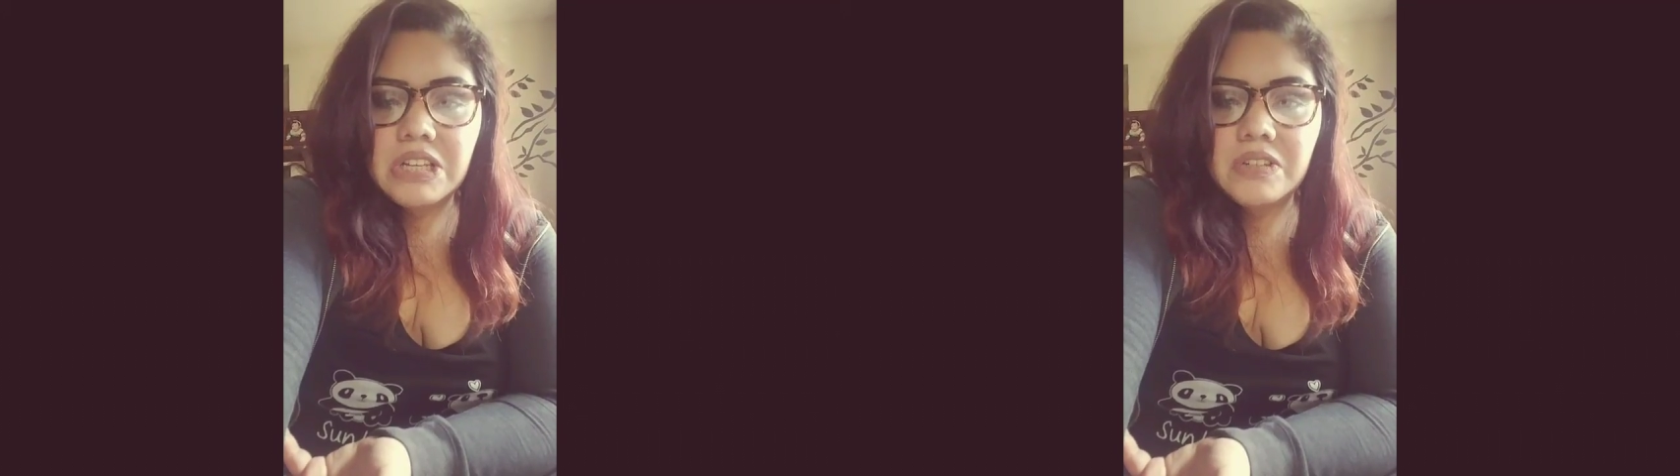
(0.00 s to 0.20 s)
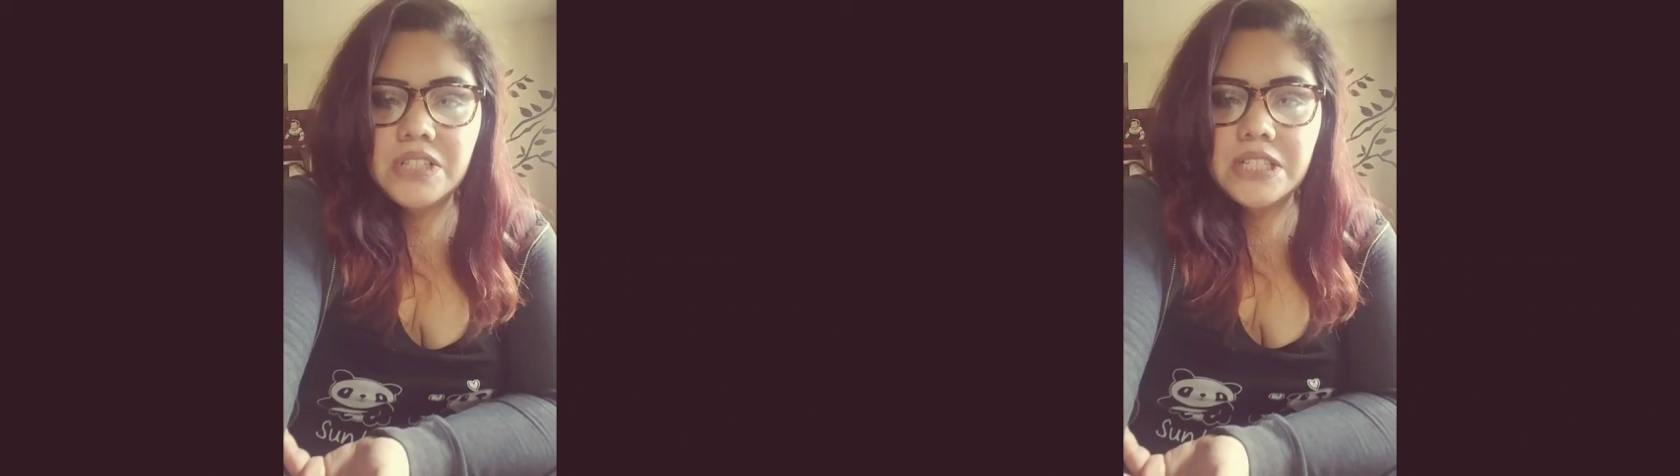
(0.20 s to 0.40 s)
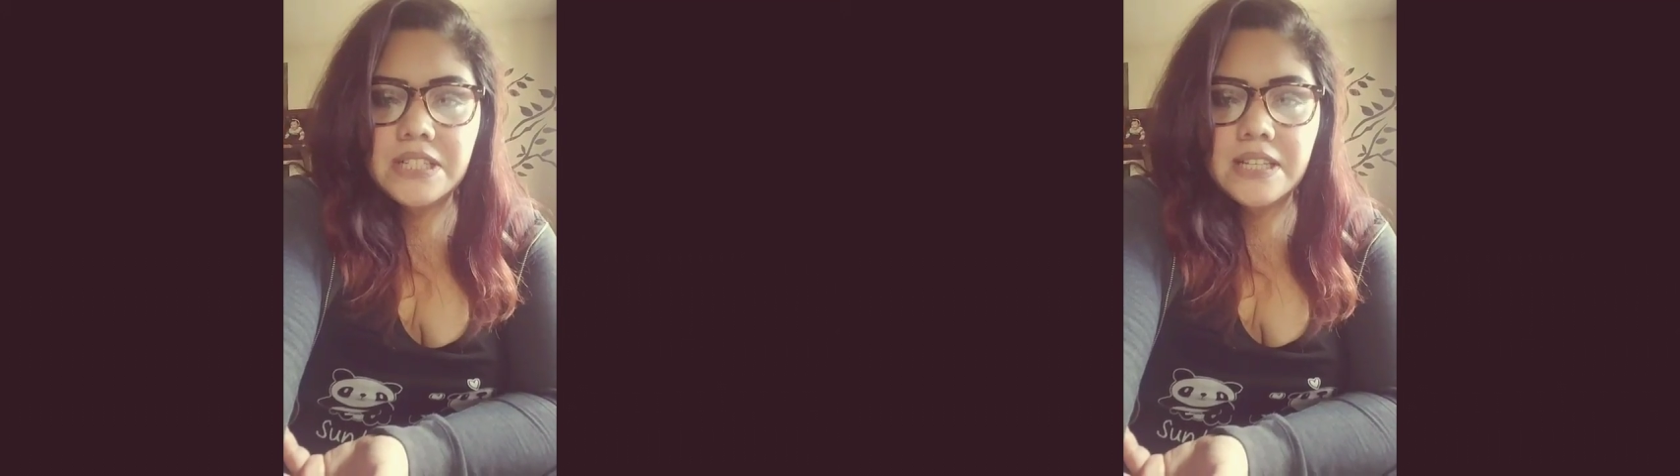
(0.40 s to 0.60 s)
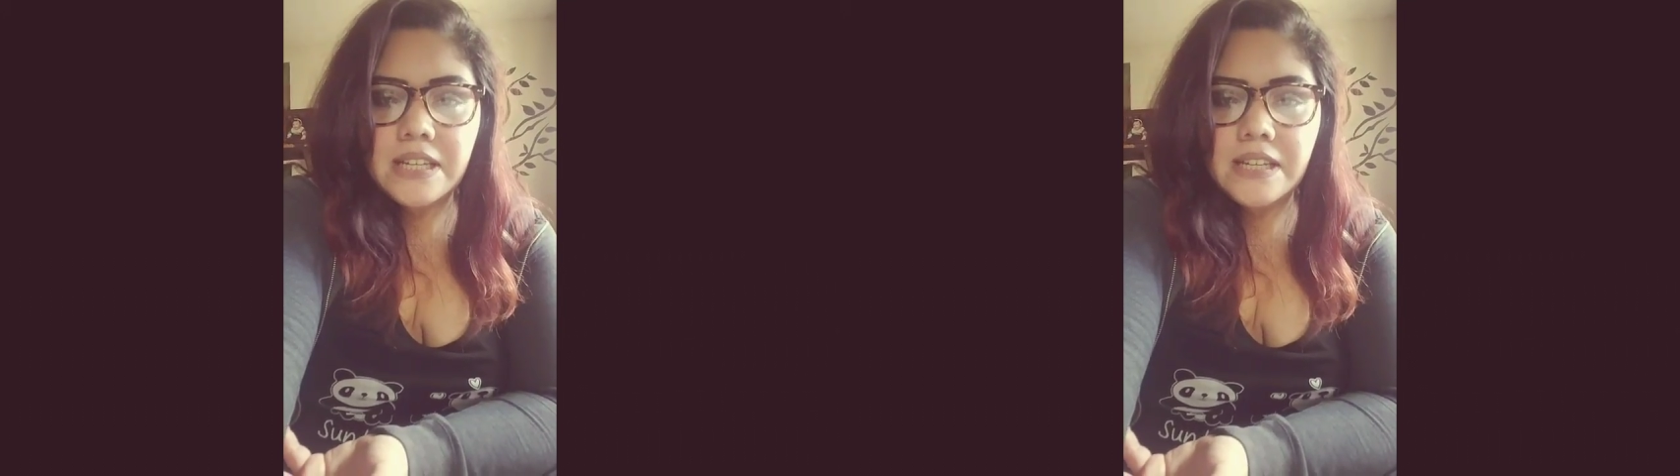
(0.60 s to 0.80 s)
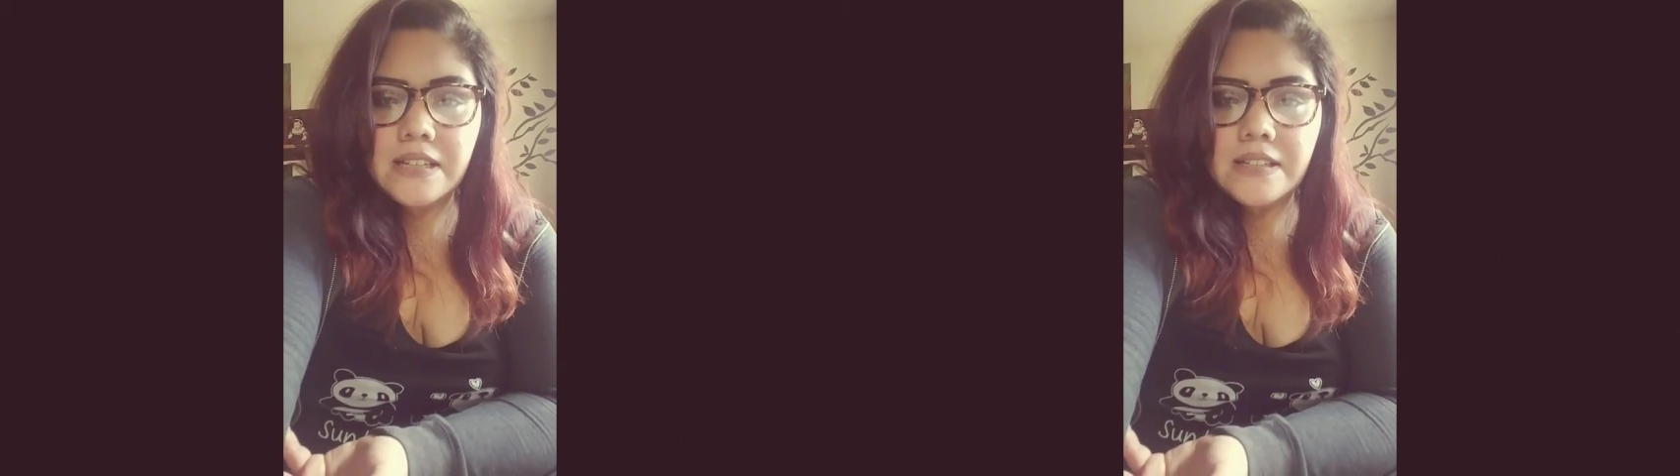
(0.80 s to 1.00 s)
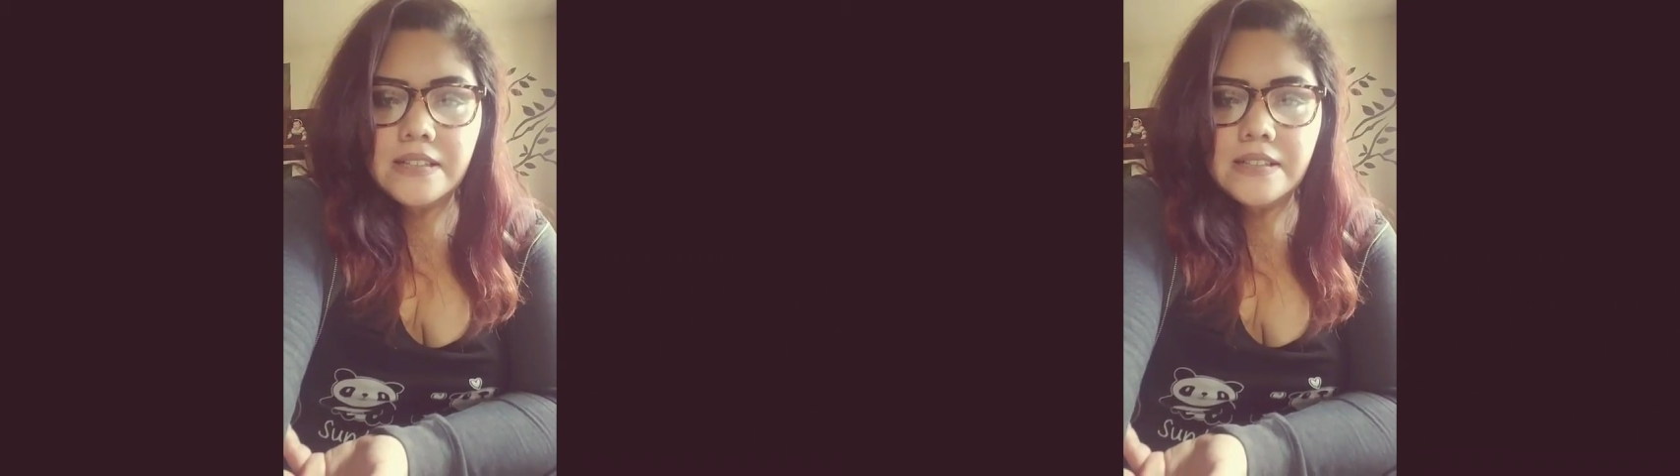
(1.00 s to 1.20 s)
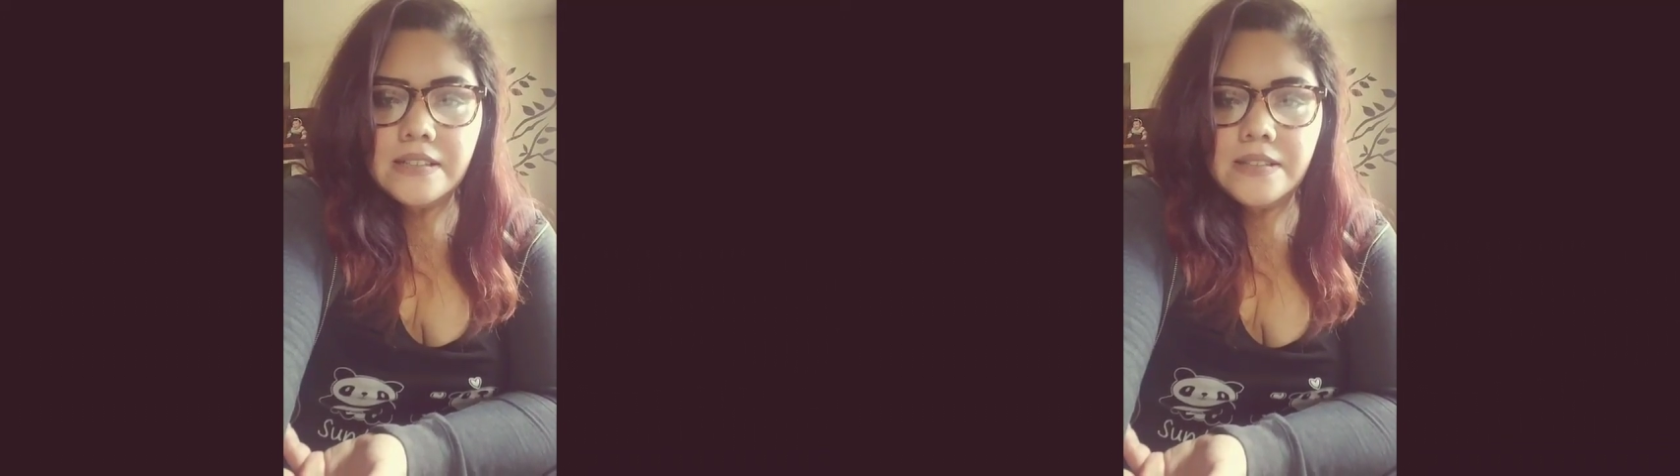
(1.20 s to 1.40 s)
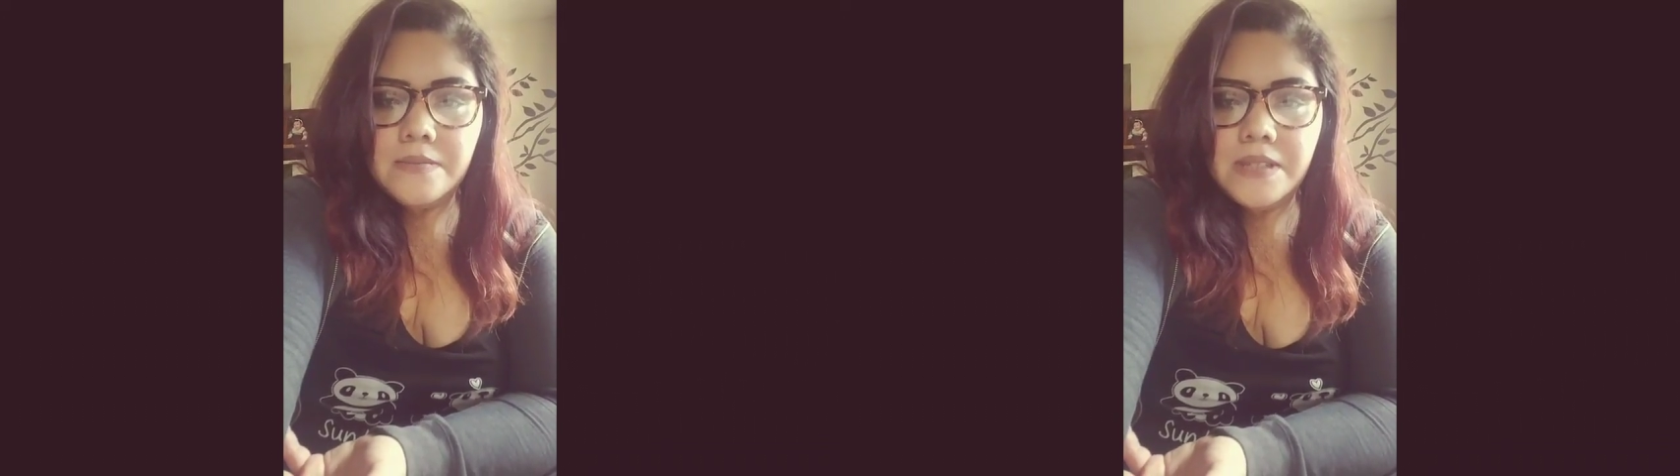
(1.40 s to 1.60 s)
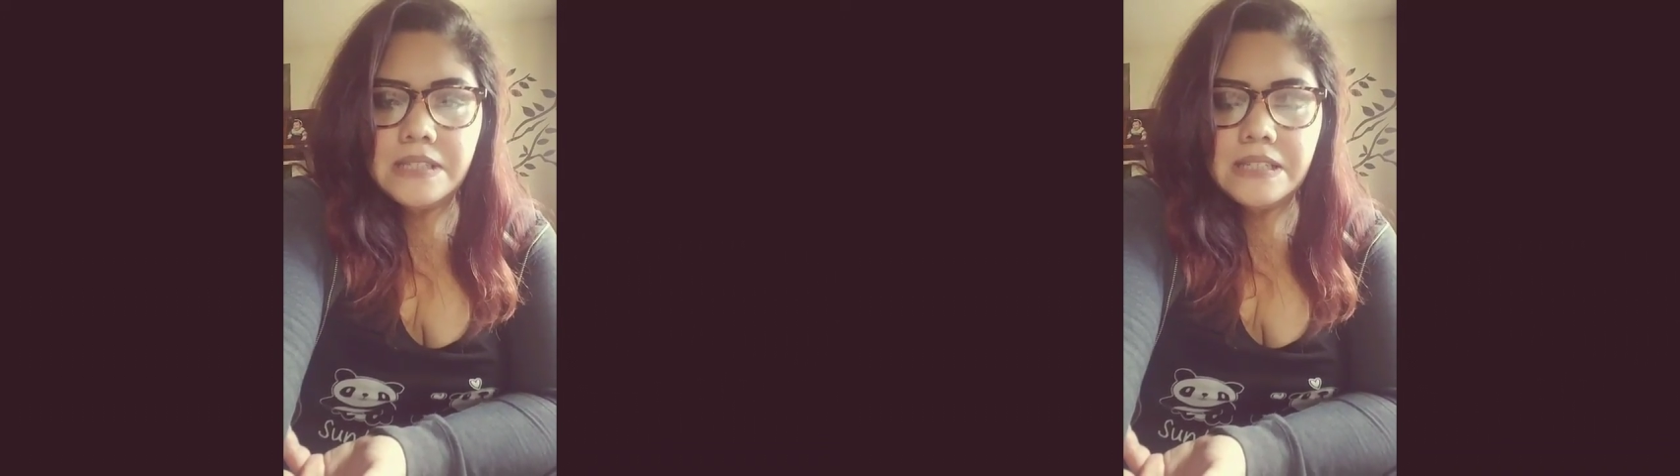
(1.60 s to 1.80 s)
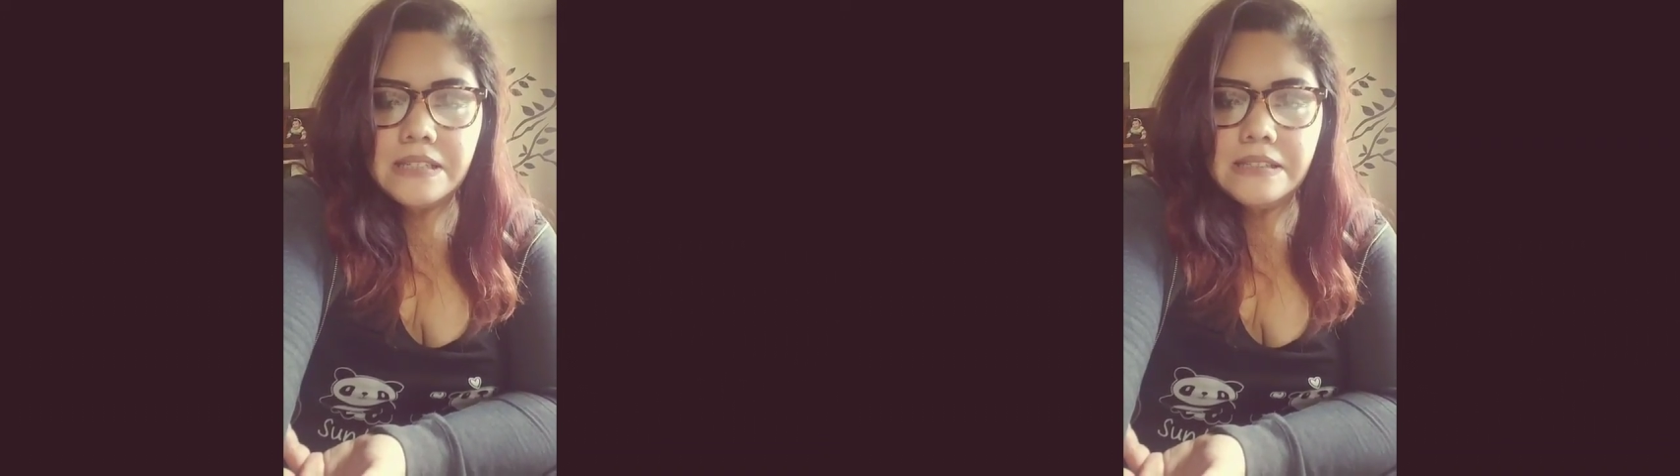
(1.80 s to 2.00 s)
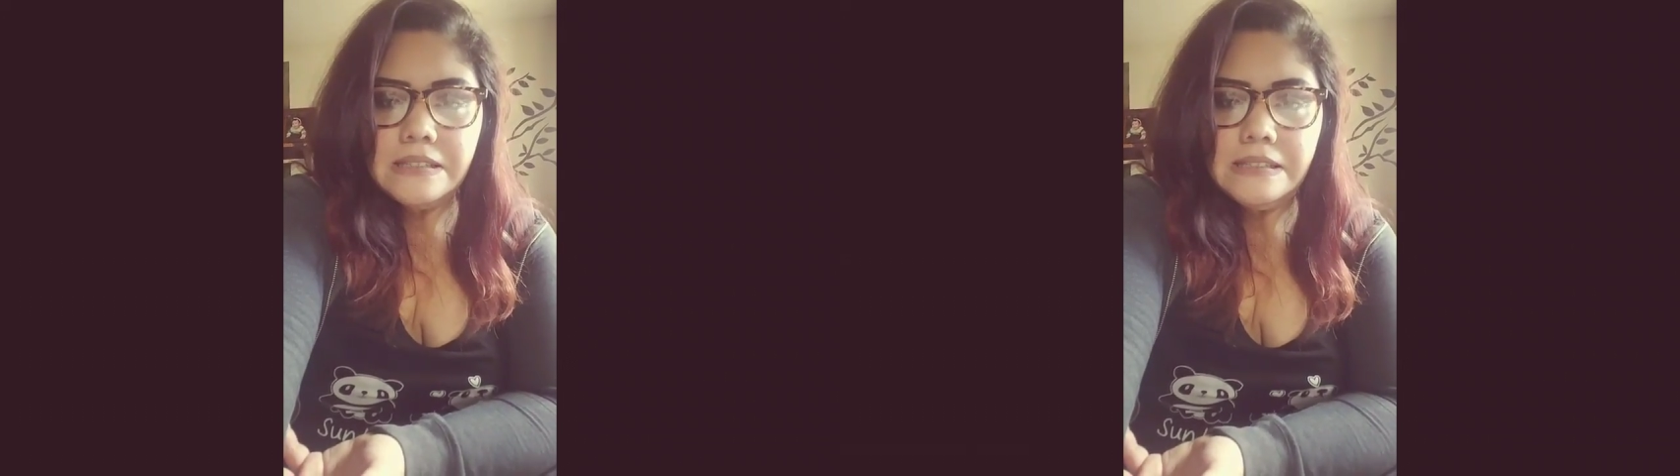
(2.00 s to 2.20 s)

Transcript: which is like to me it's like